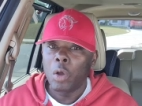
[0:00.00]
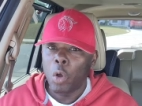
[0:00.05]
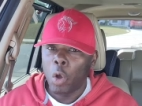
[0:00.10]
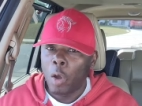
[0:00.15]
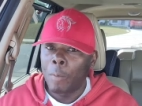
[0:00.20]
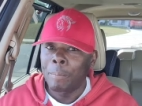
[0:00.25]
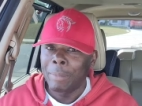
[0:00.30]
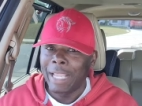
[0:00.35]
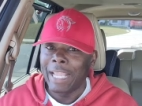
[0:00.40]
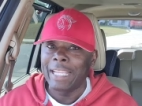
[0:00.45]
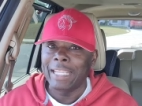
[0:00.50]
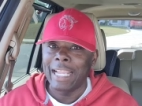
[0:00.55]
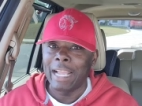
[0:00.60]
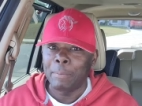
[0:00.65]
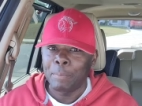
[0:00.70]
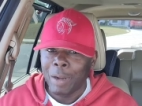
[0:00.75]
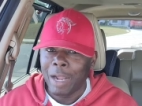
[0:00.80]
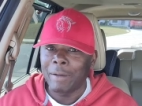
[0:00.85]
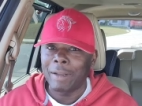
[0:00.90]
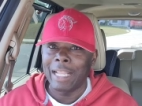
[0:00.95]
or men
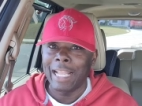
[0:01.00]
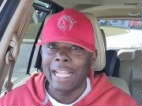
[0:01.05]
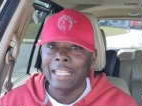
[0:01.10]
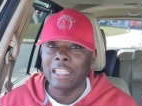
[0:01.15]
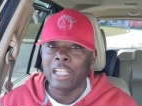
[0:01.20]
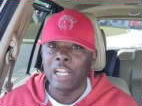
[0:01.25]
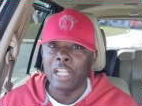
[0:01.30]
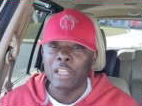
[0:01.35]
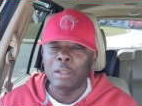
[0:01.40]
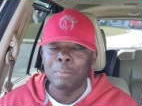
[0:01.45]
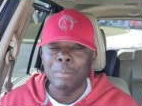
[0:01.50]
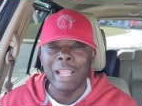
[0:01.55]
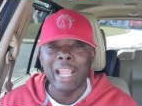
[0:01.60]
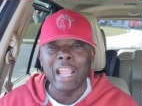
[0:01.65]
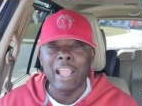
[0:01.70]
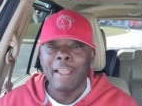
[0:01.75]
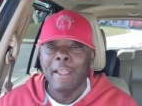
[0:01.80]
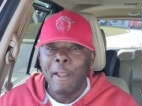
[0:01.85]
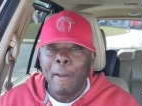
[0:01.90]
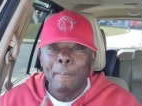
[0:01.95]
that probably like the other
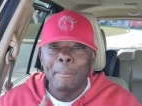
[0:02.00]
man.